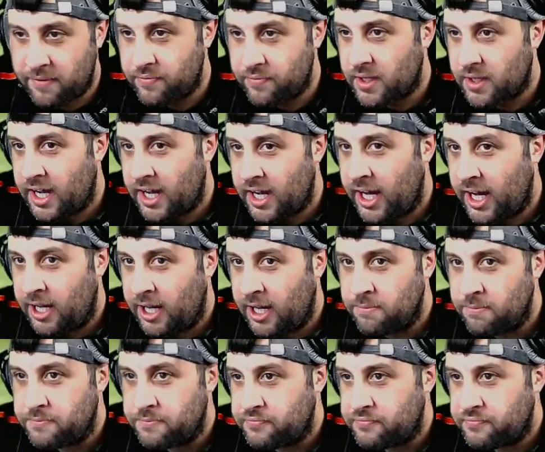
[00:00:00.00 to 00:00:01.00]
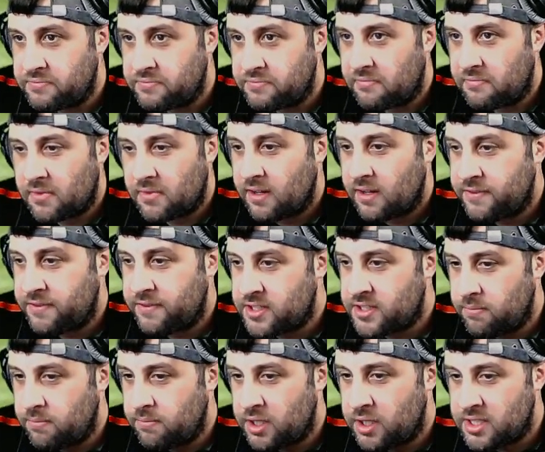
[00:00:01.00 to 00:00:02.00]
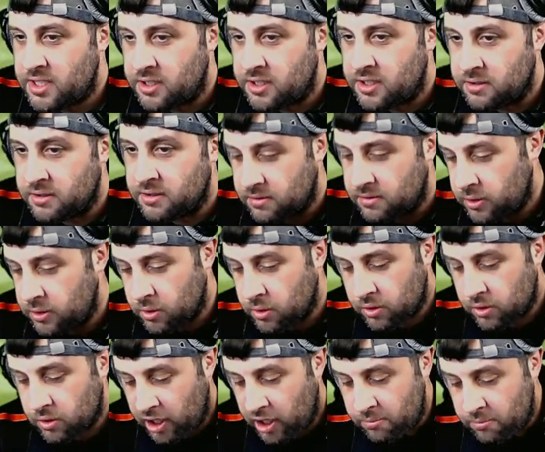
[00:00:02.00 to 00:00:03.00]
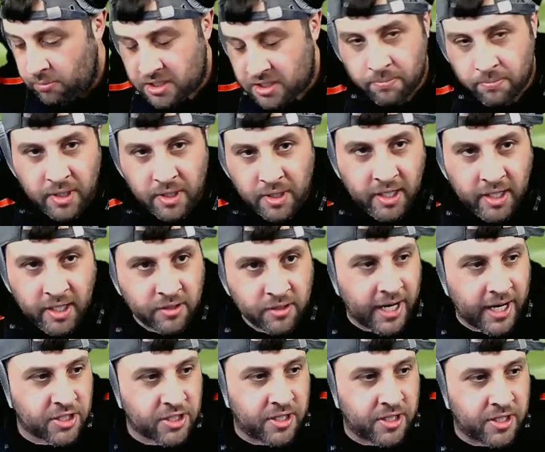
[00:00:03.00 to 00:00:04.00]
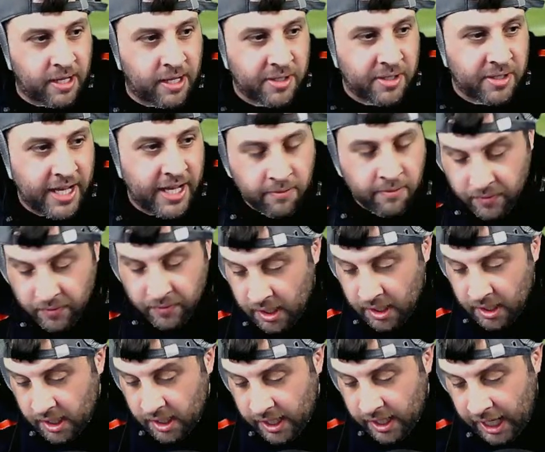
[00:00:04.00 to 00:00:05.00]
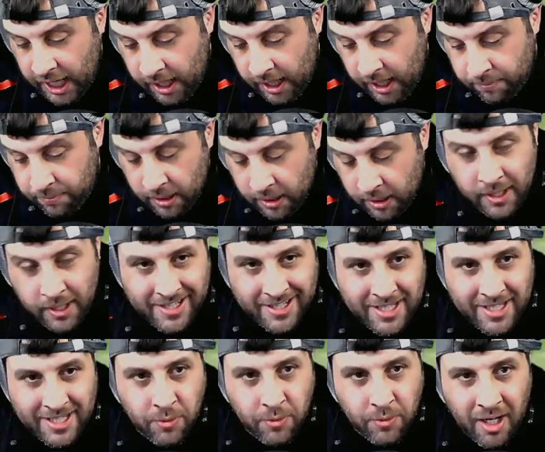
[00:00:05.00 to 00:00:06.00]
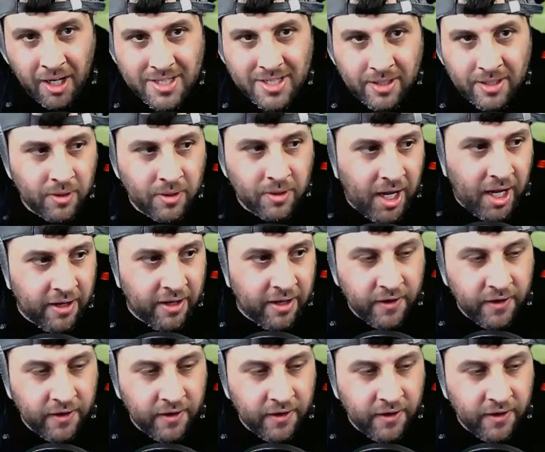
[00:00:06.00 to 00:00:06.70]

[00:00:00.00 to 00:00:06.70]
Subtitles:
For some reason, Google Chrome has completely crashed and let me down. But I'm glad to see we are still live.